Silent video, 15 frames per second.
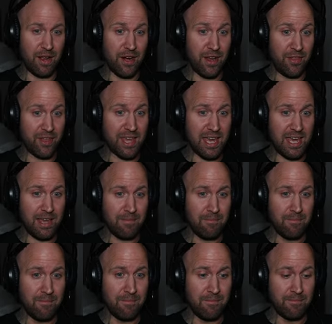Another key?
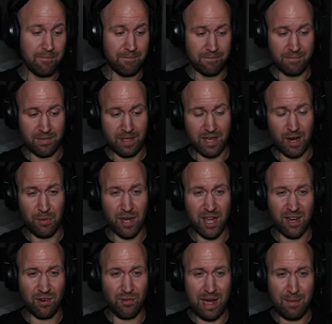Are we
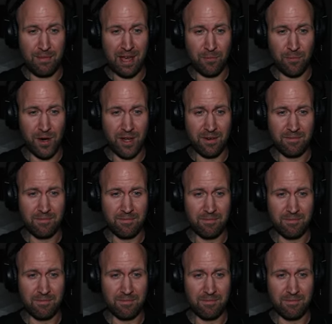gonna grab that one?